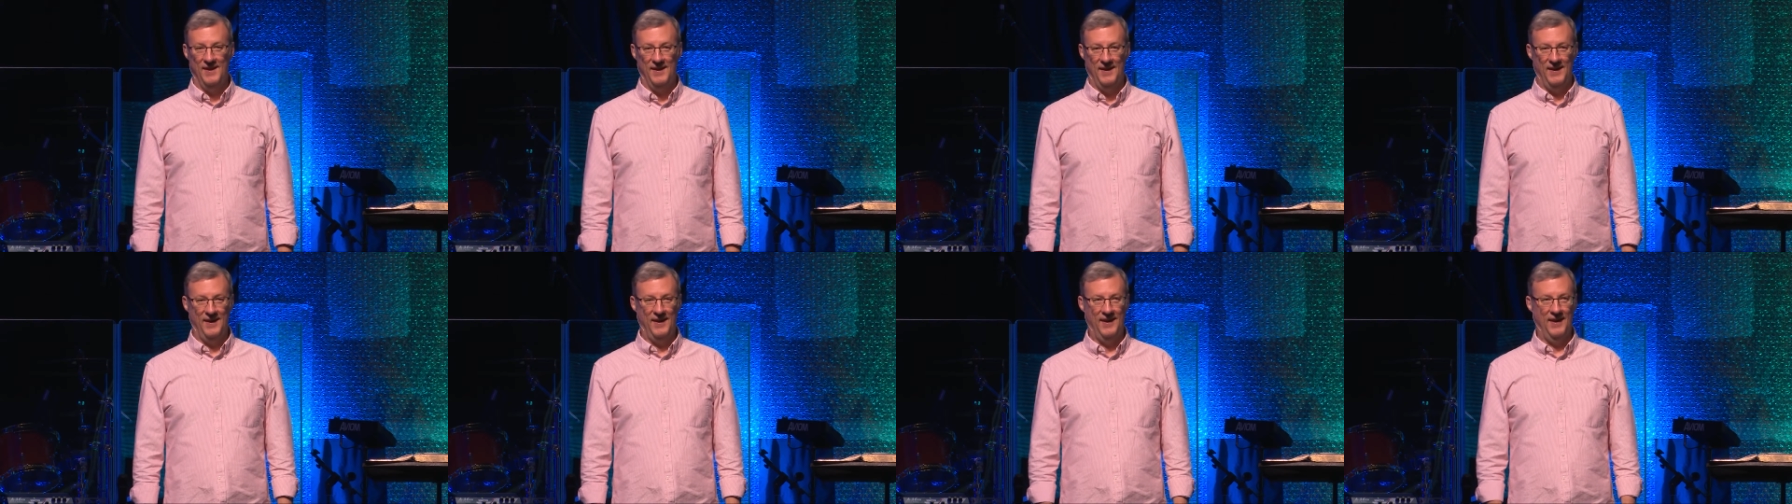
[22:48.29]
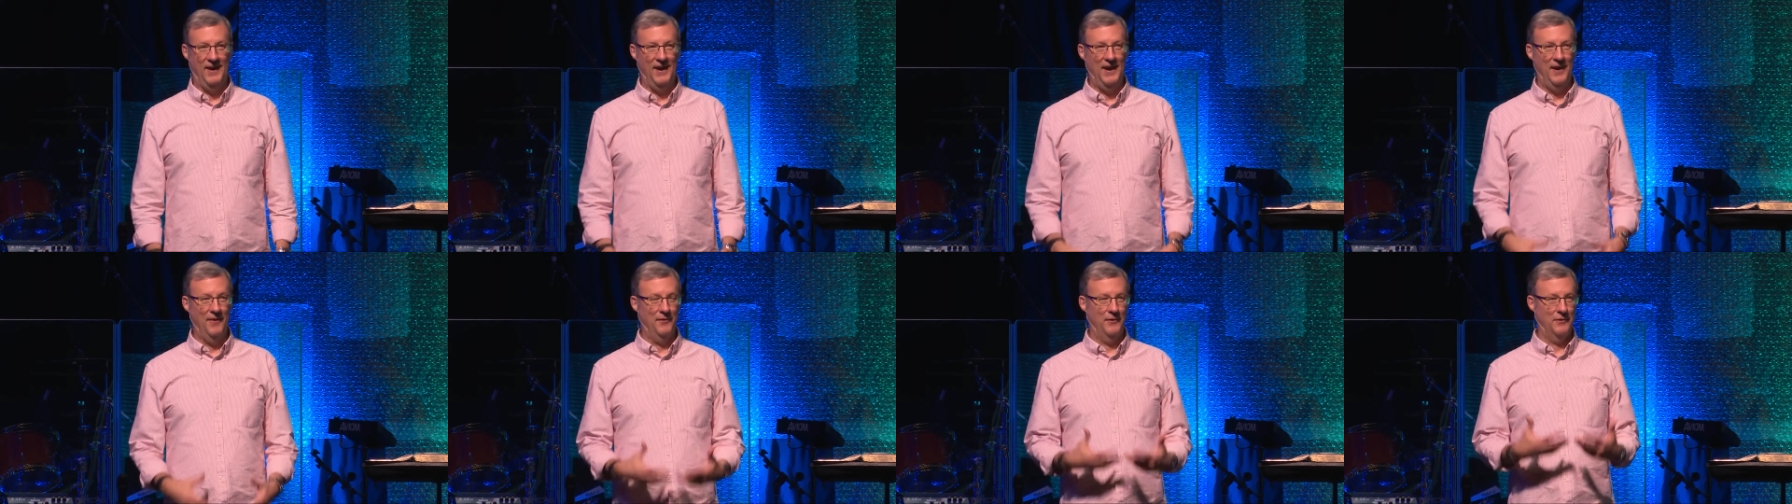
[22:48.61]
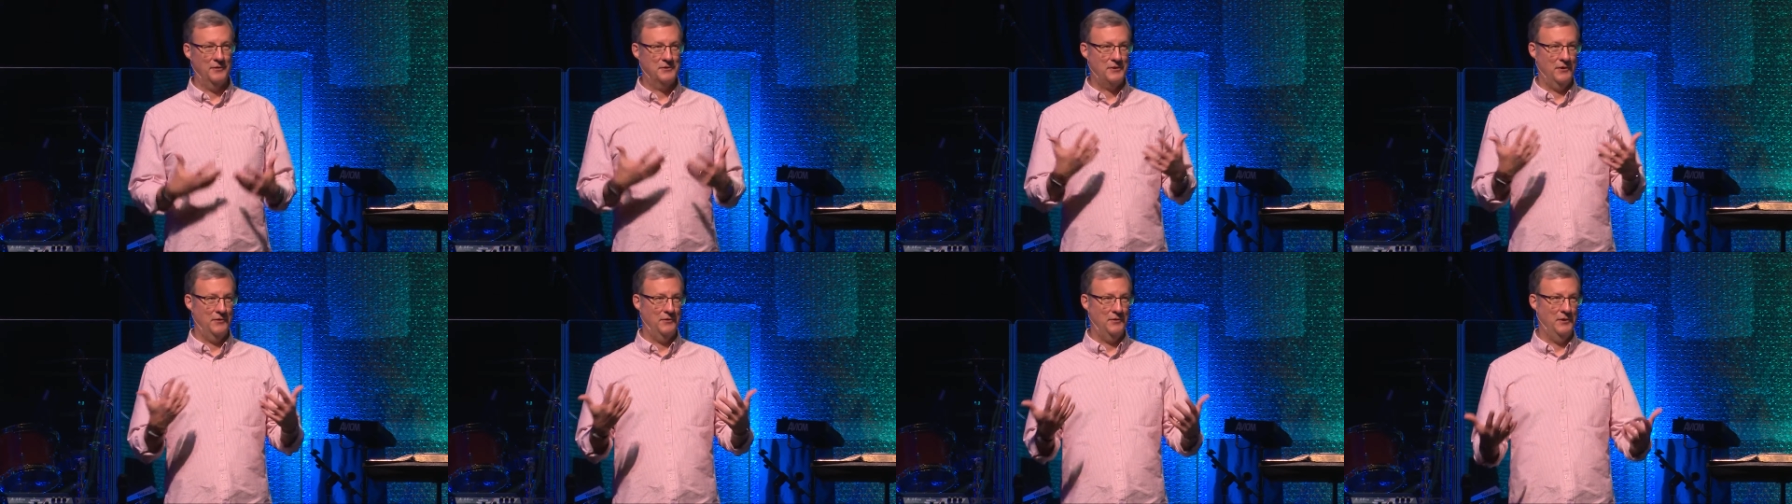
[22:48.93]
Uh,
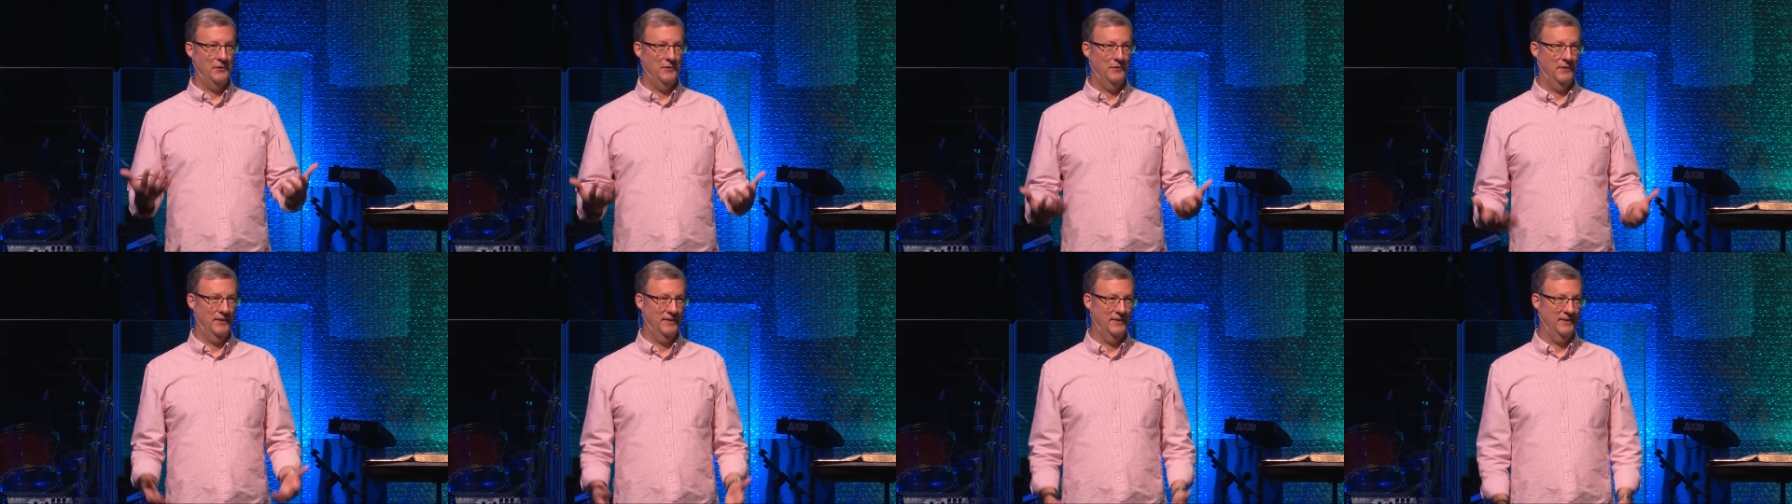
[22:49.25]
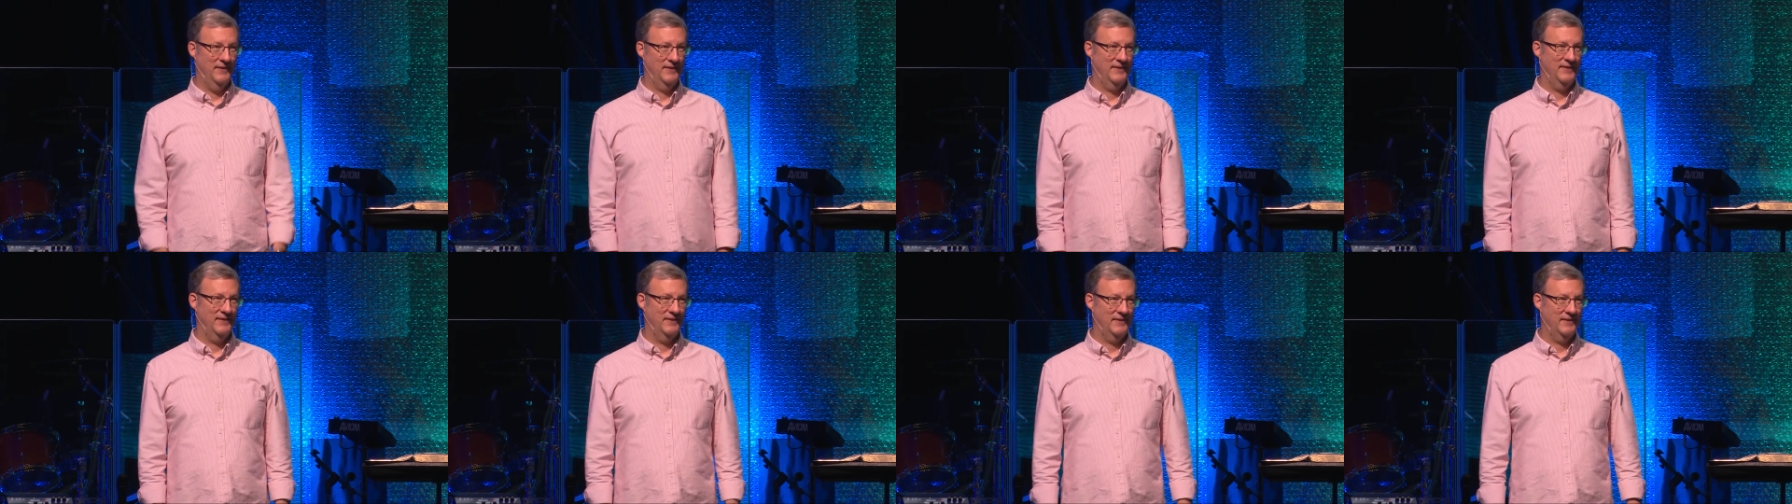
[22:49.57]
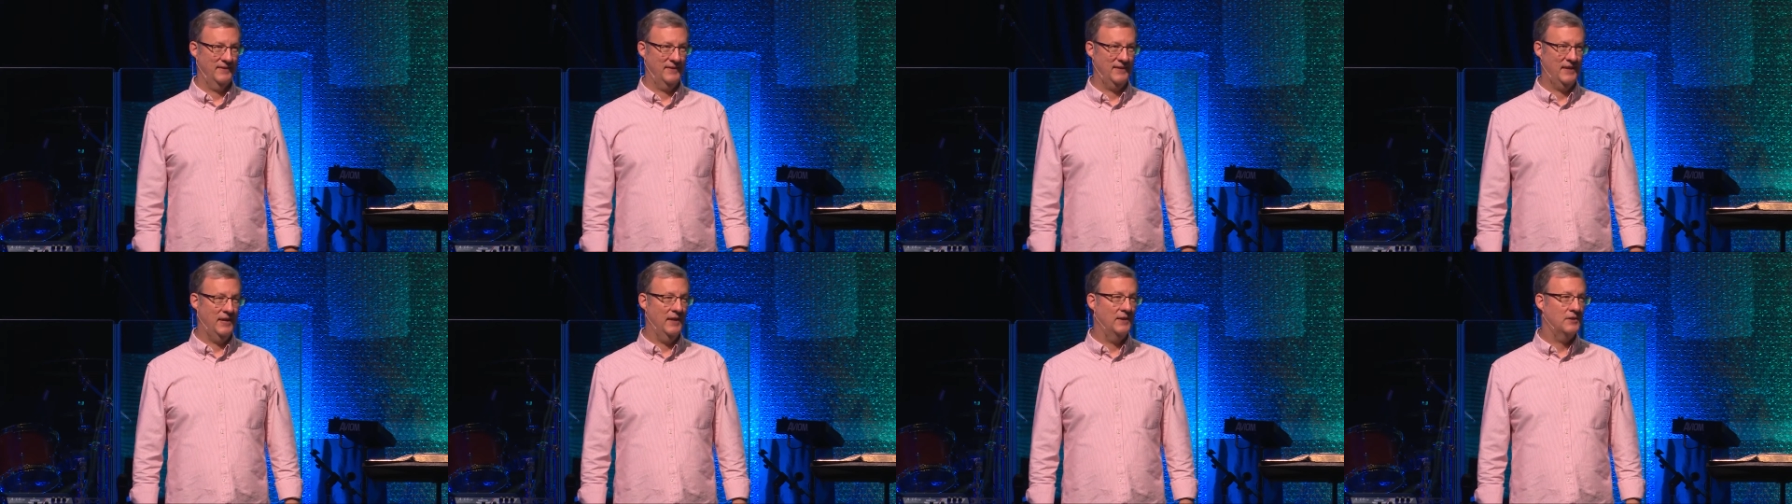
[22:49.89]
others are doing
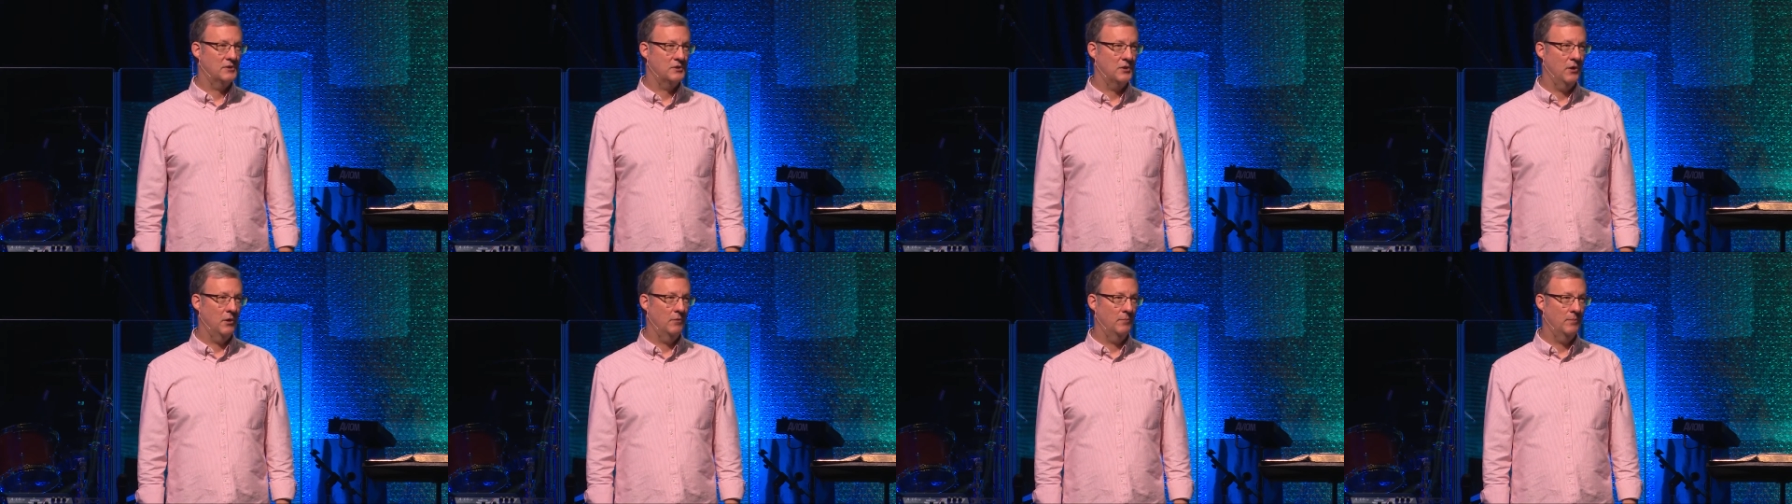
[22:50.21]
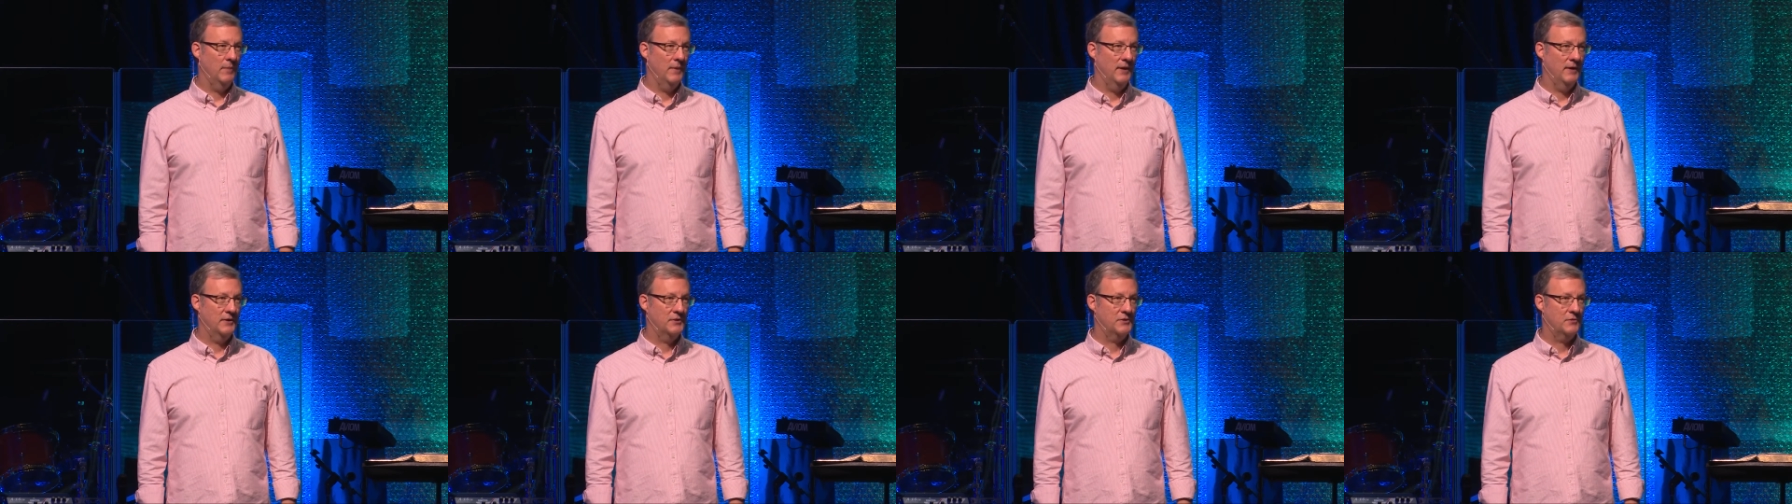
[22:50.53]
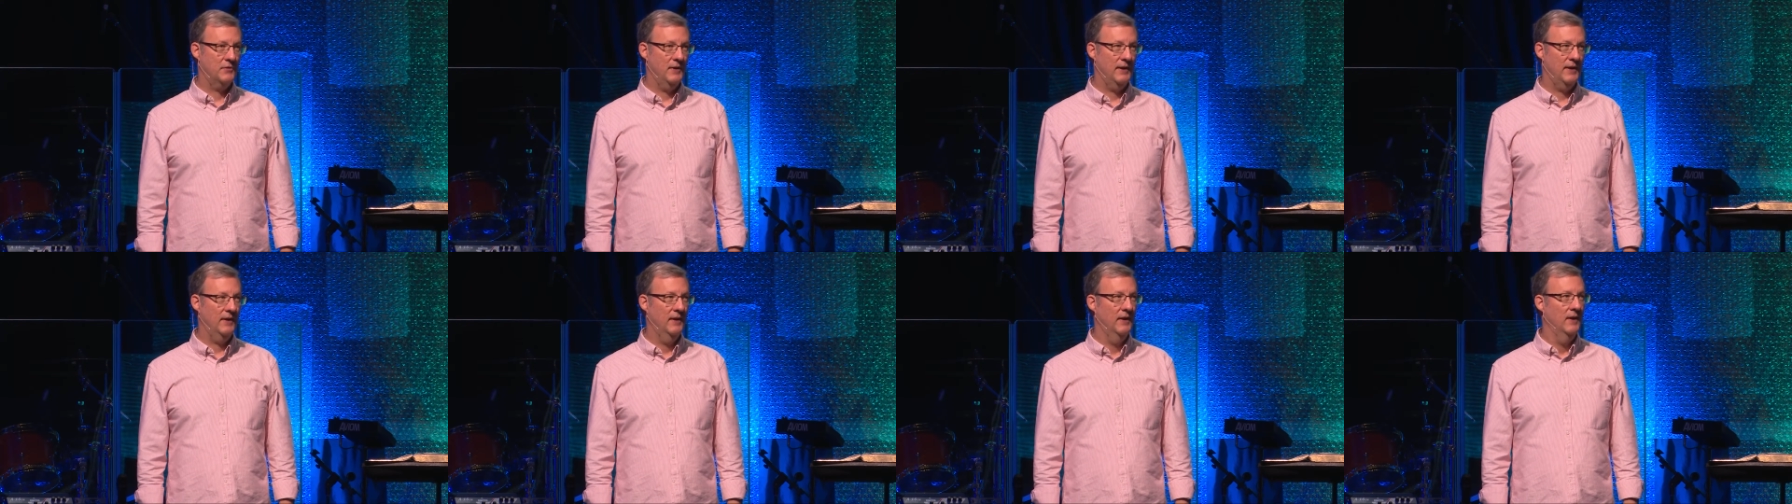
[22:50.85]
kids' zone
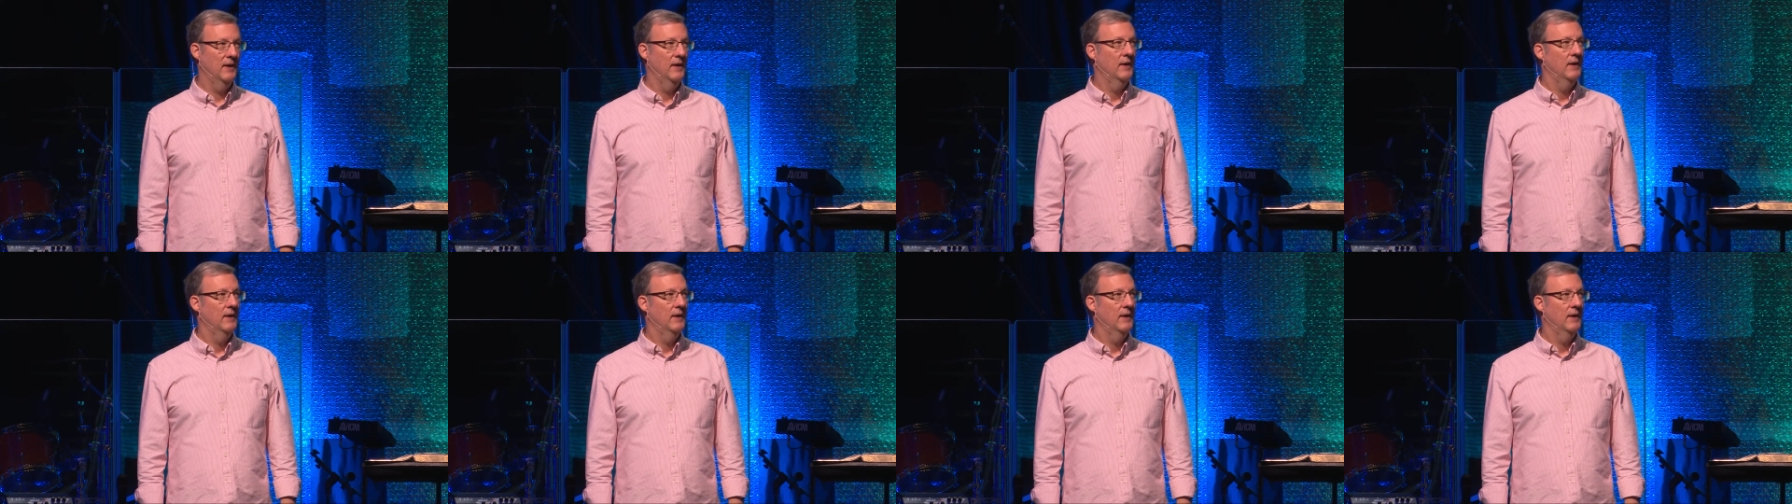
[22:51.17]
ministry.